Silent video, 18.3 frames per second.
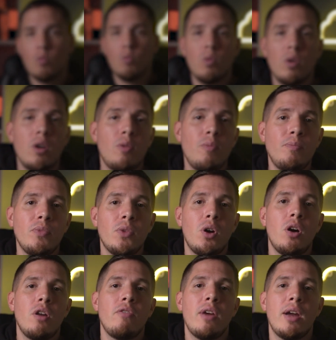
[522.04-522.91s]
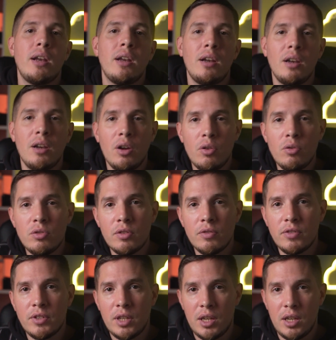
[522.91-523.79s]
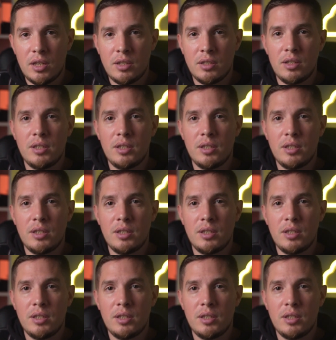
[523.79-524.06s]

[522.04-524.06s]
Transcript: Well, I ran loads of tests